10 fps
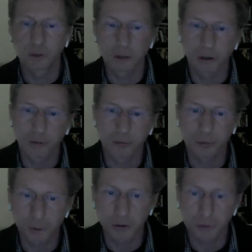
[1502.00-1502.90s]
offers,
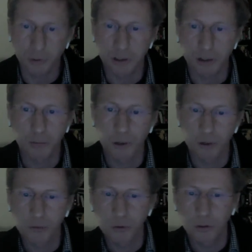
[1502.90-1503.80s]
because when there are
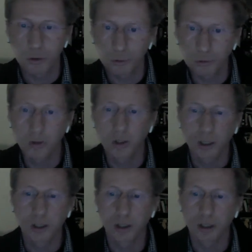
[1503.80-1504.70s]
very few nodes,
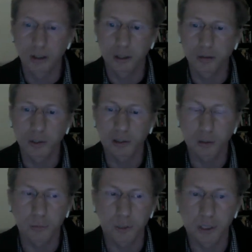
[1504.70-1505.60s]
it will
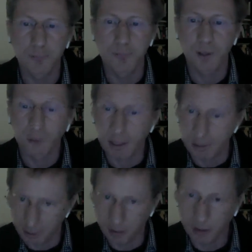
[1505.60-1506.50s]
not be
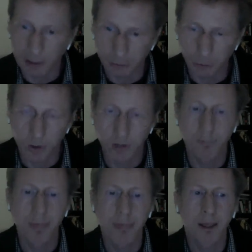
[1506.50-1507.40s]
flooded in the network.
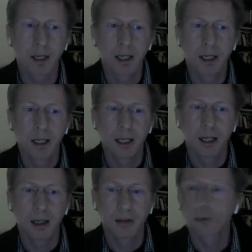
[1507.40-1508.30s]

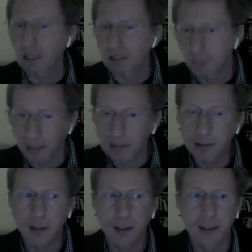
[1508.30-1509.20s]
So that's the
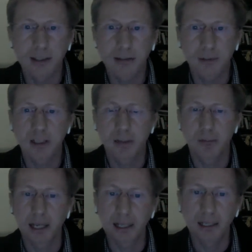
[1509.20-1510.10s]
basic ideas. I
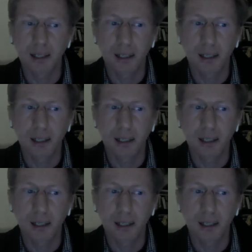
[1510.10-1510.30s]
mean,